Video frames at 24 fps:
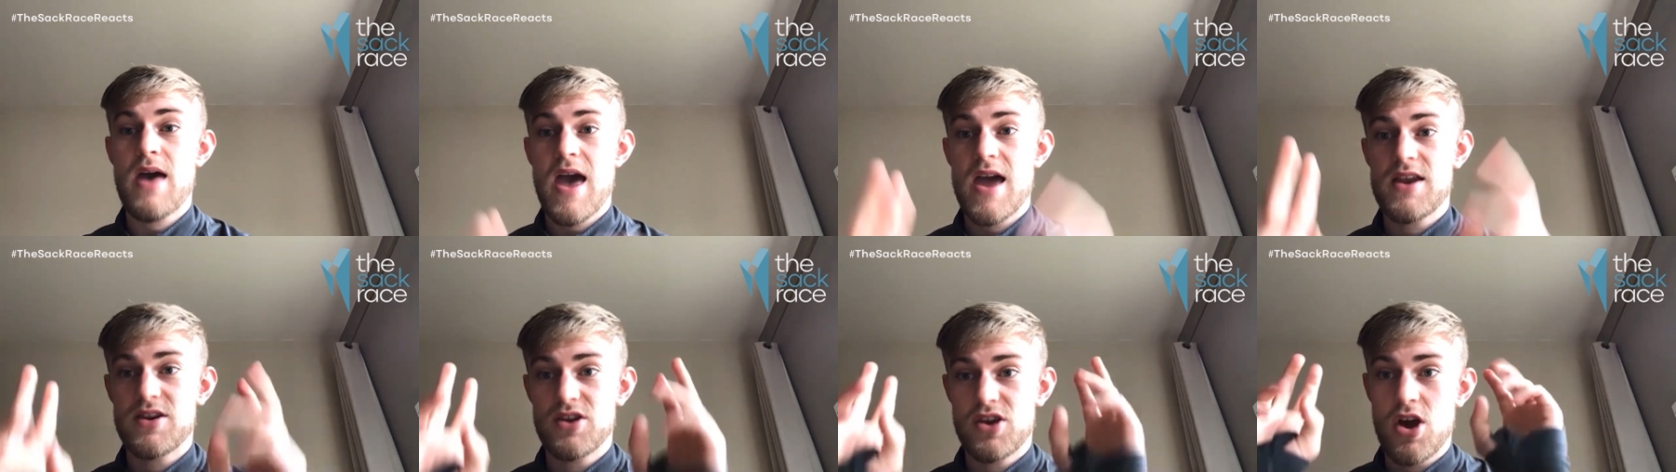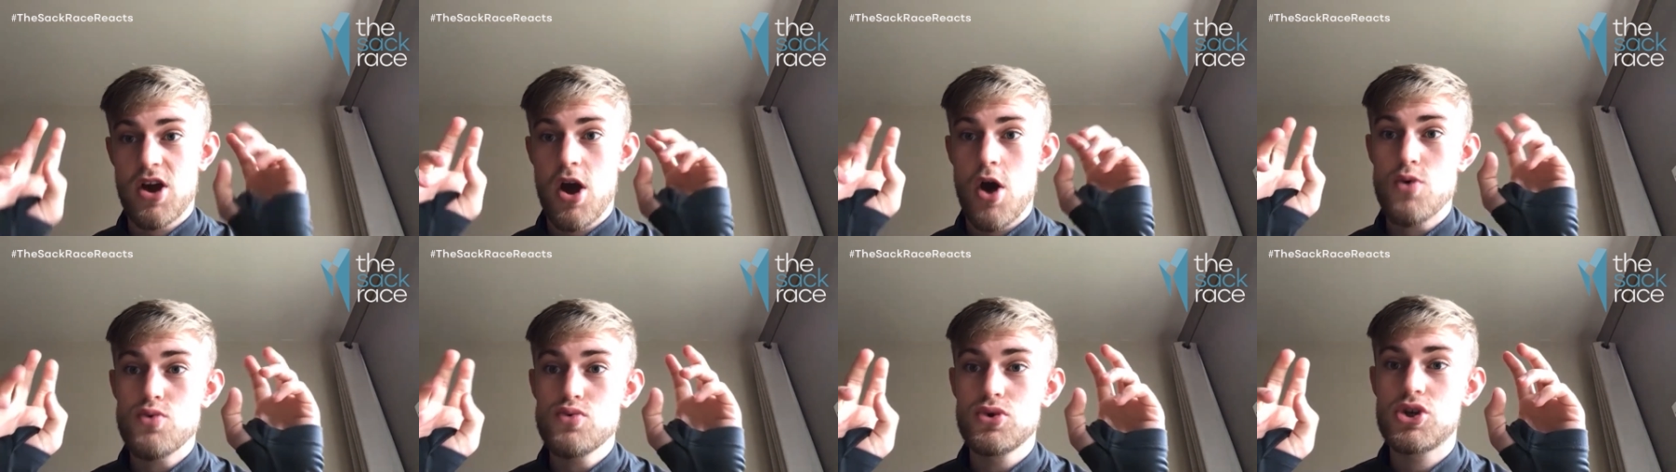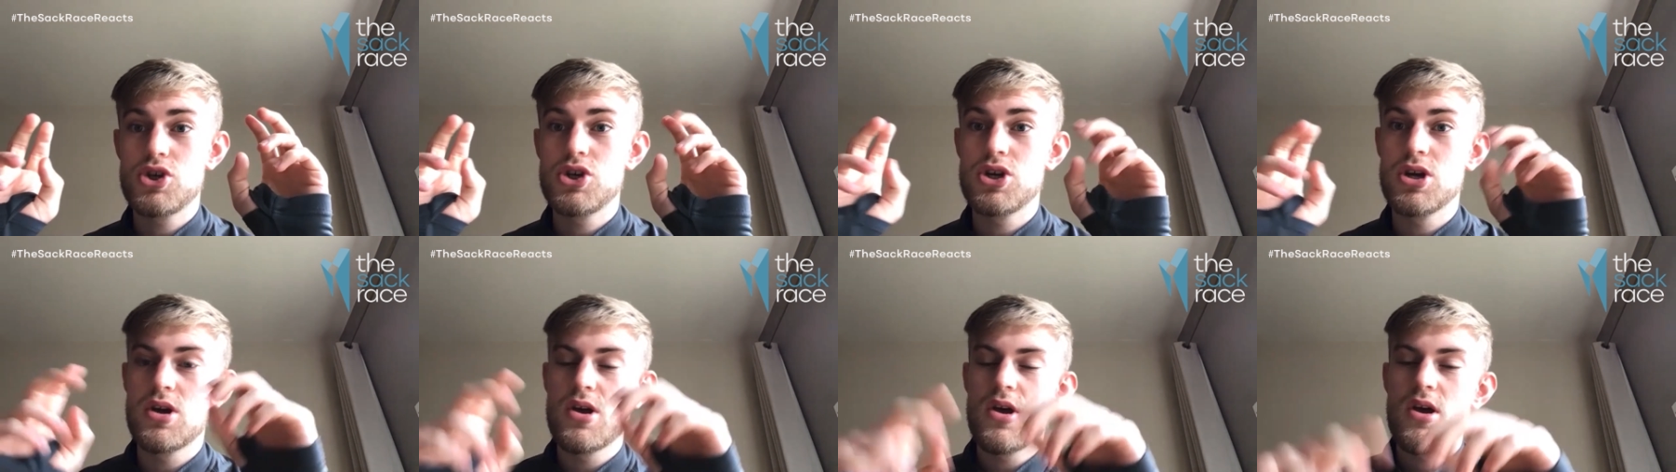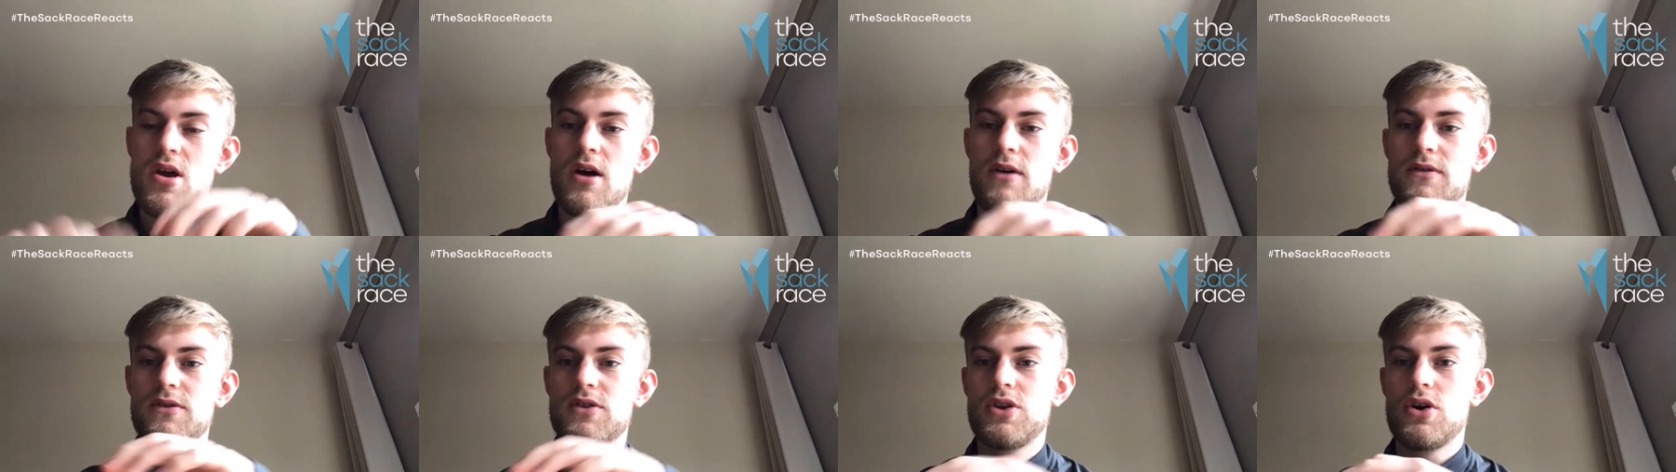head coach
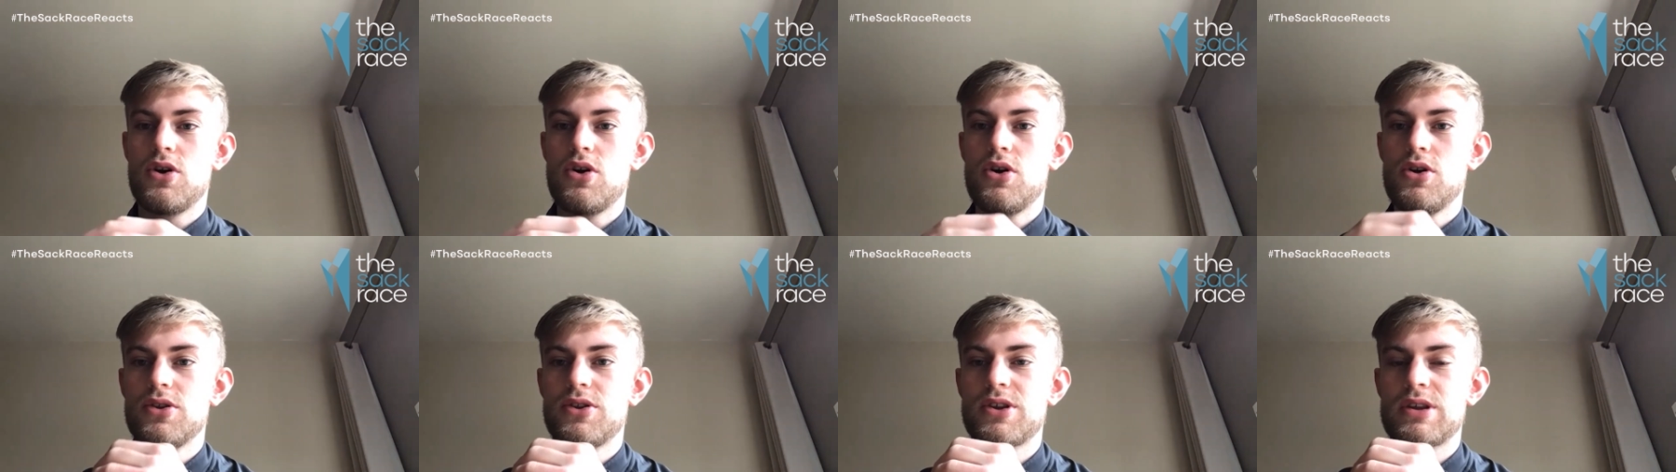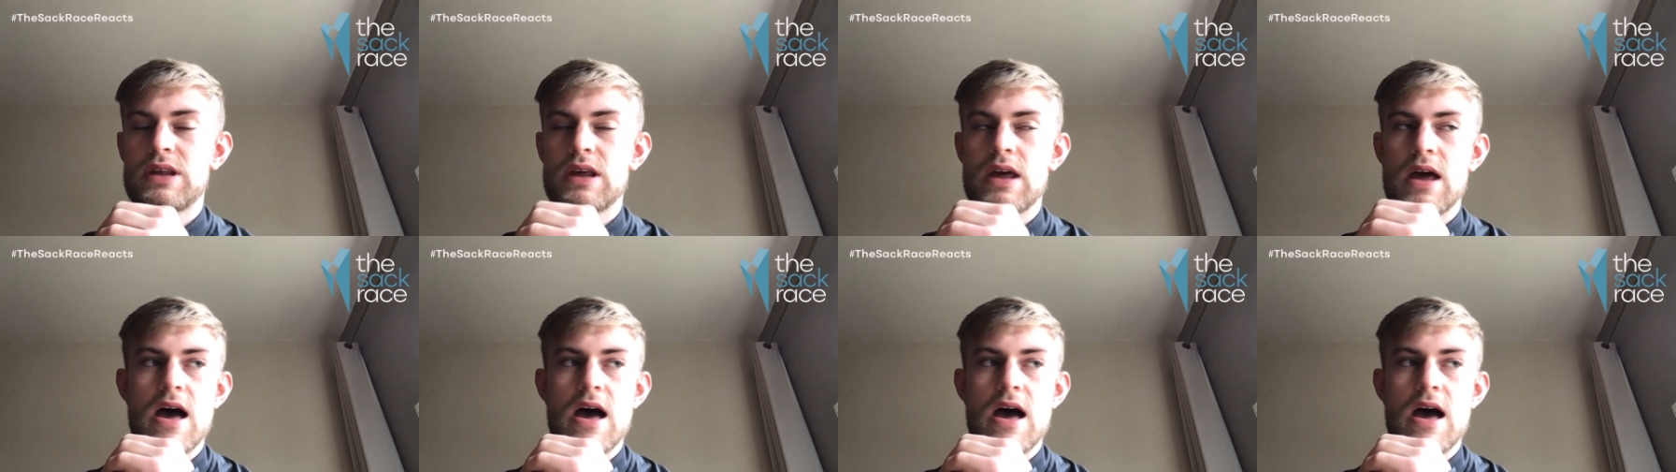of sorts.